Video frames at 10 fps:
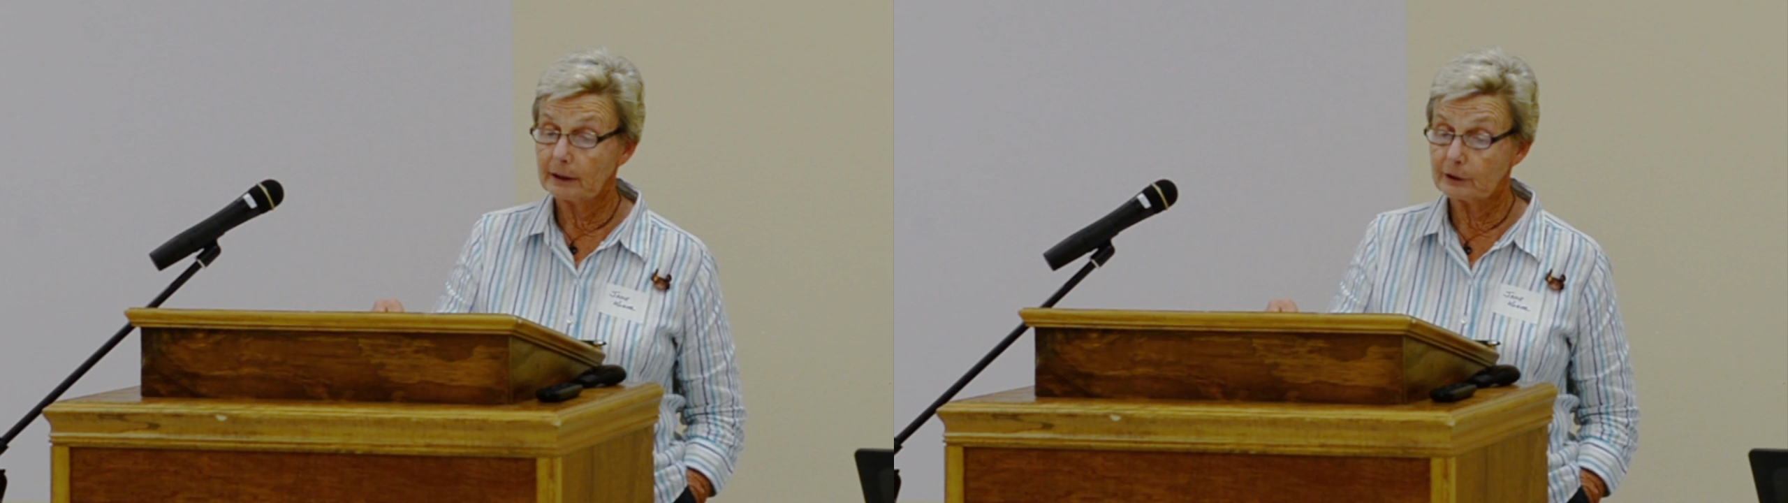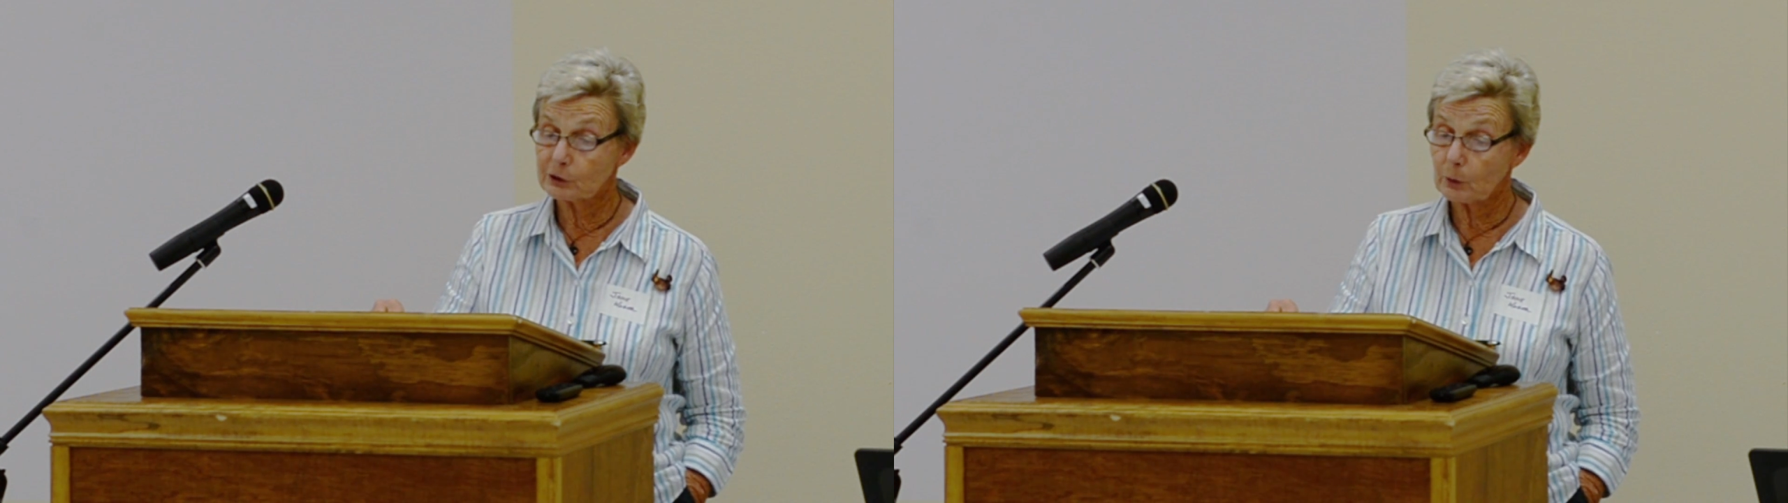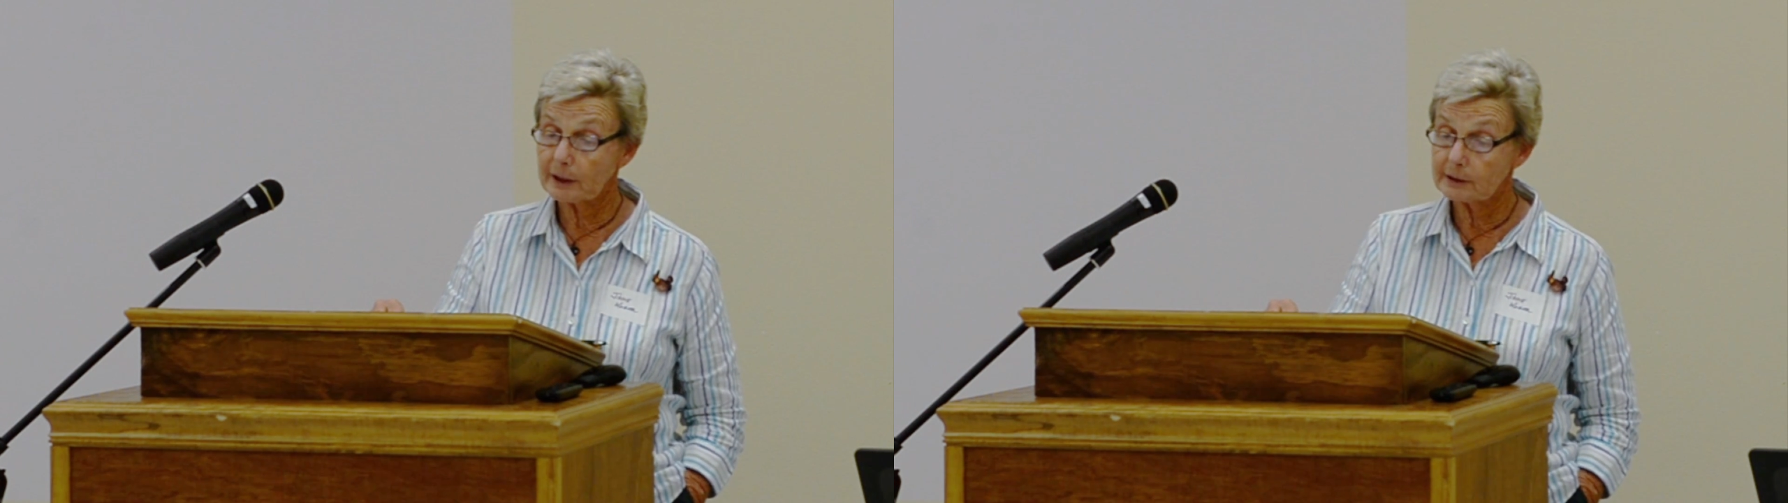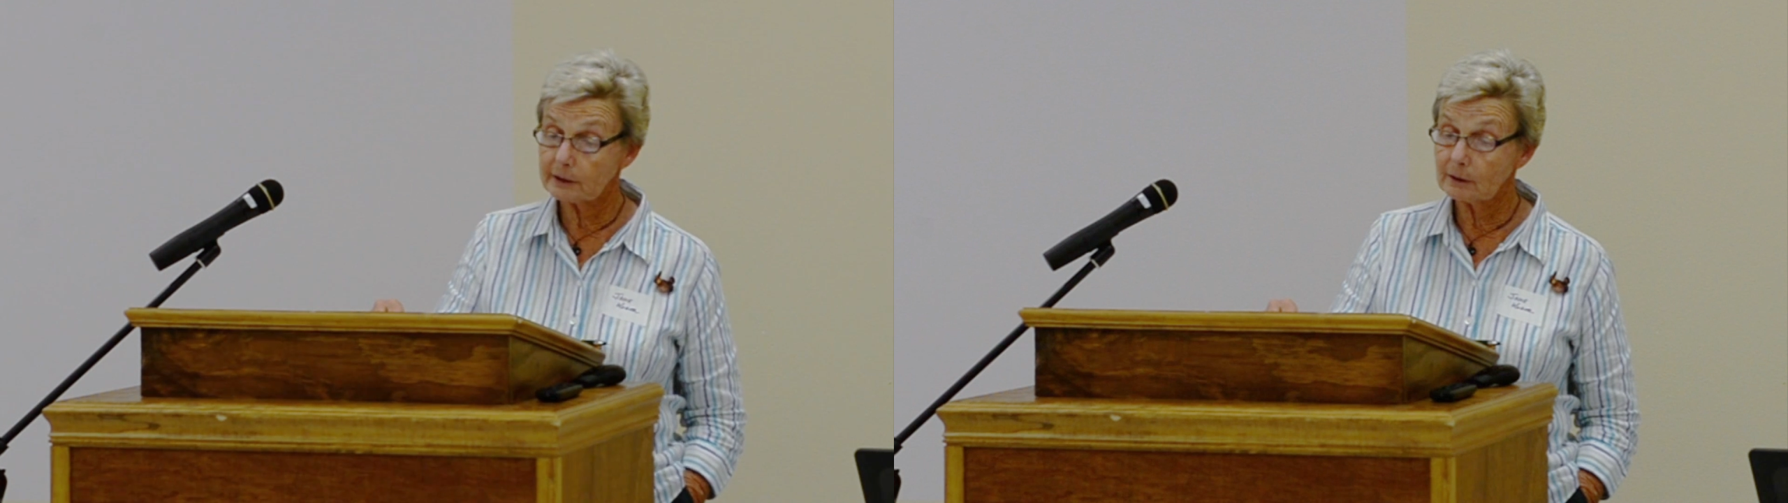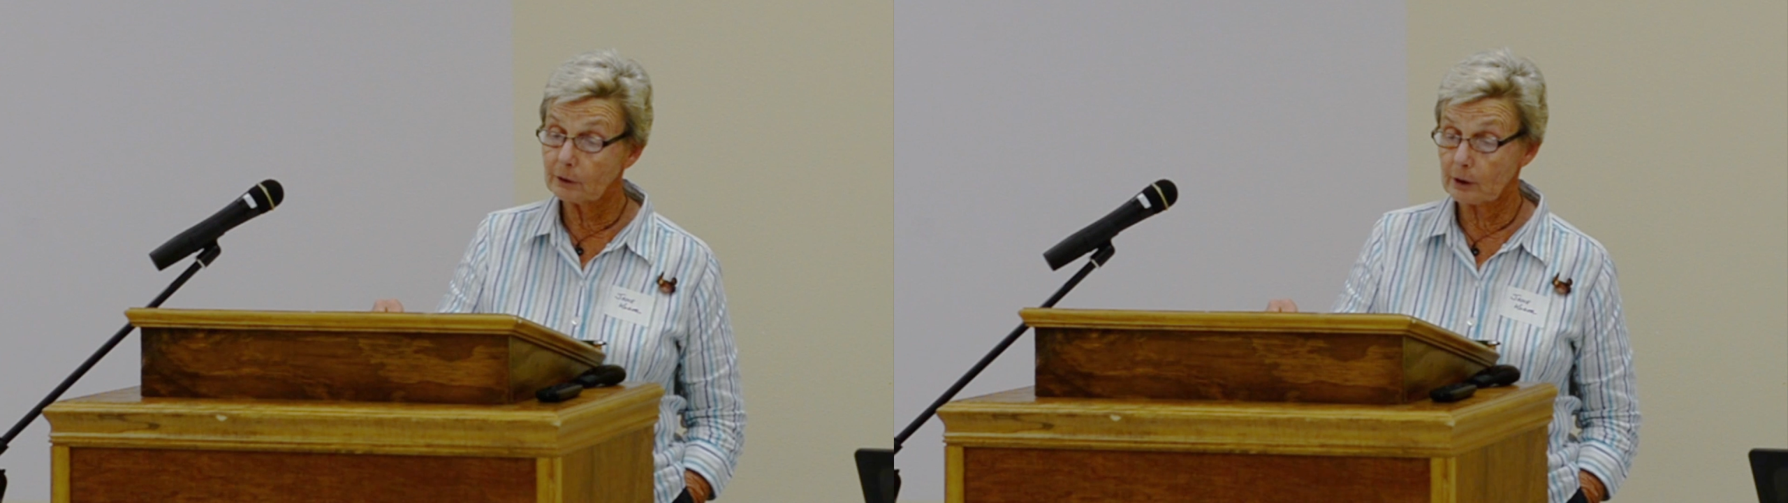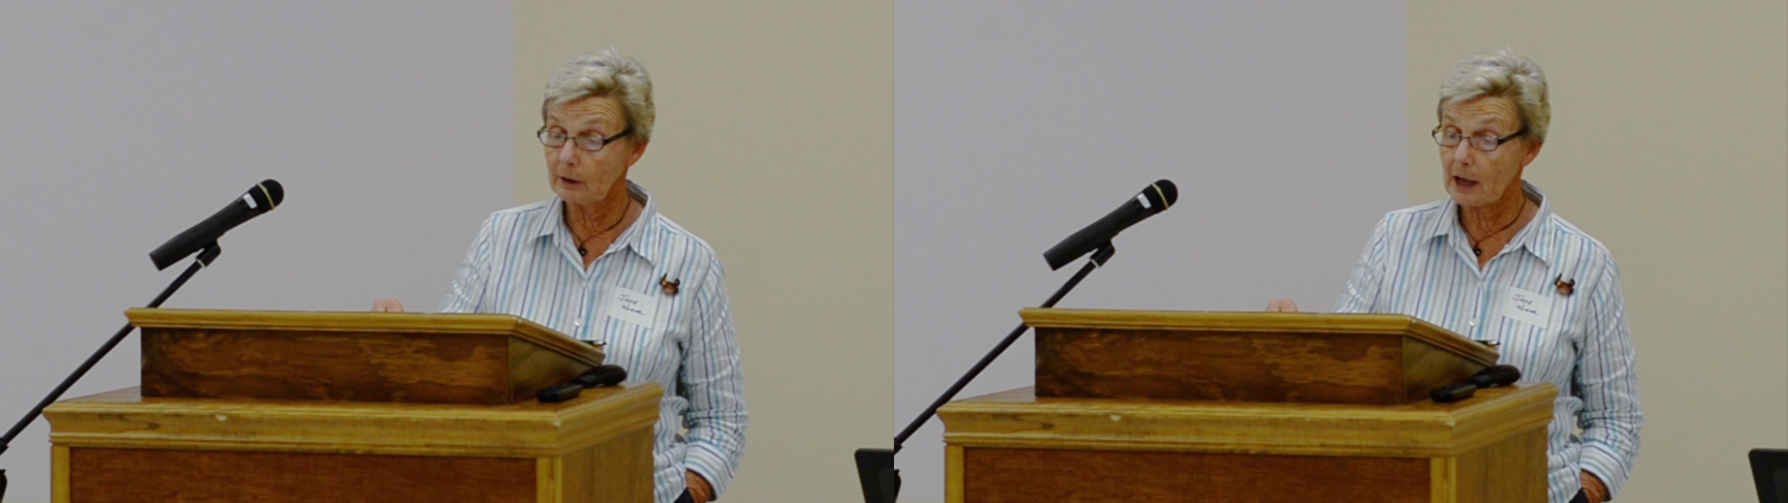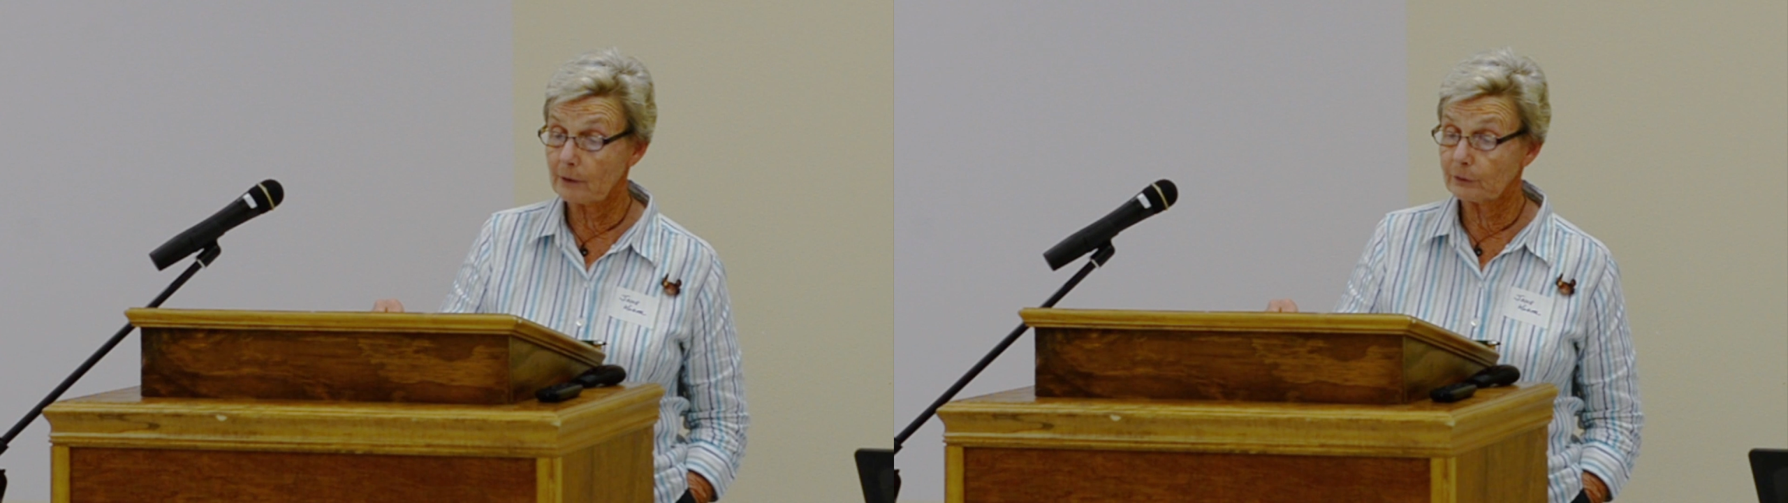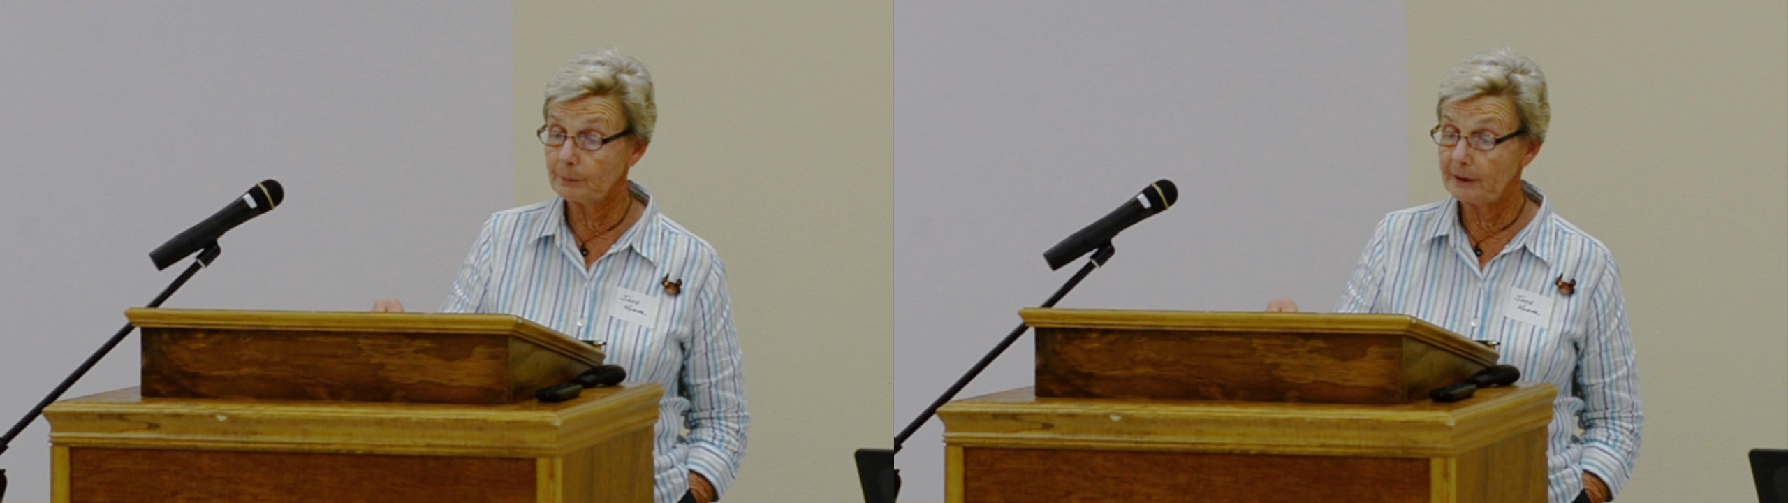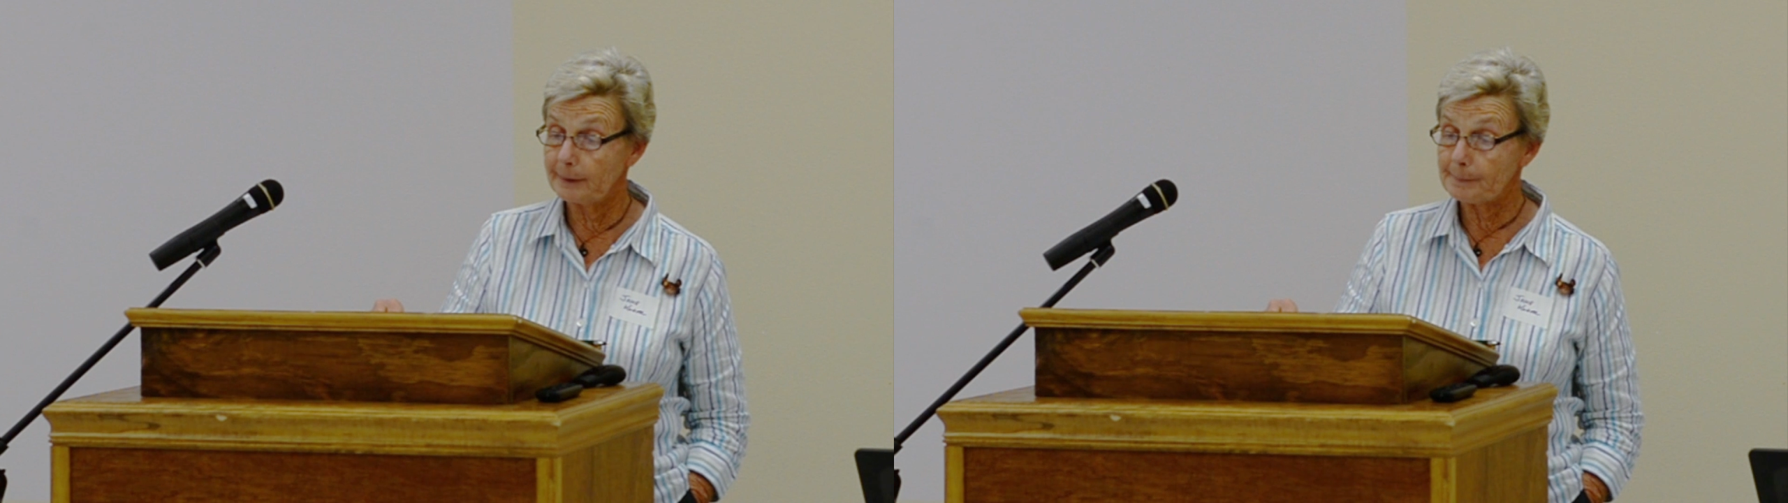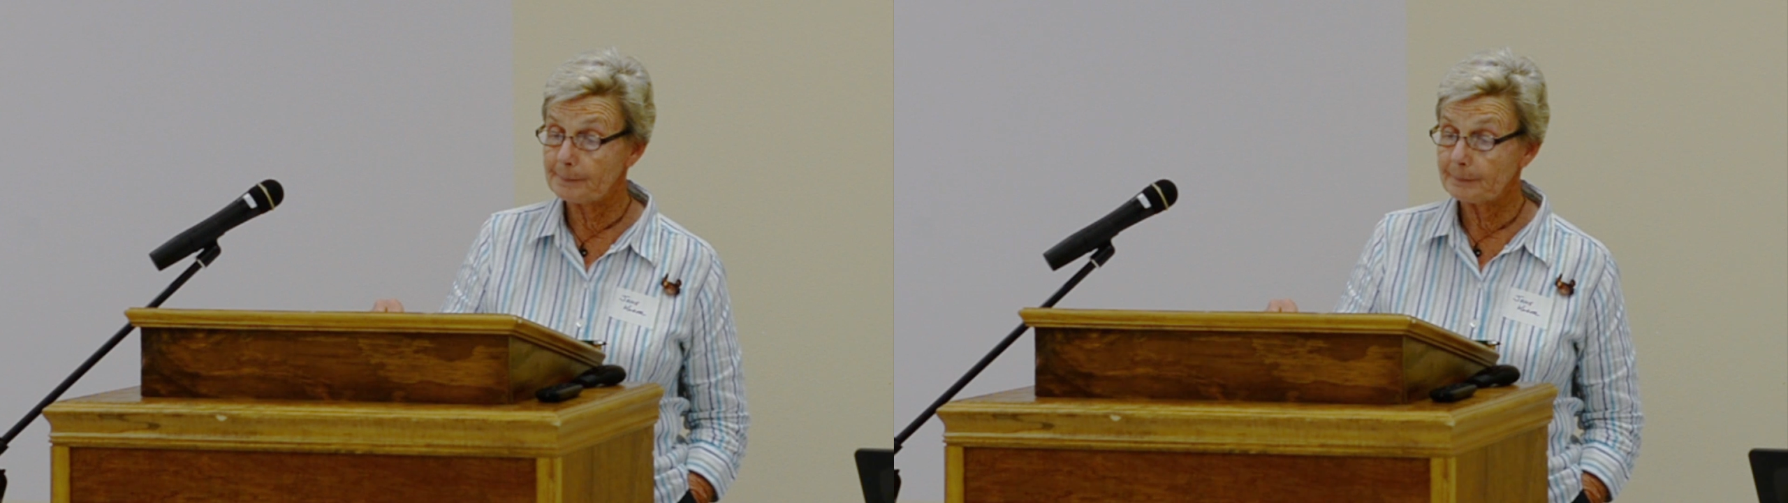and so I did learn a lot from them.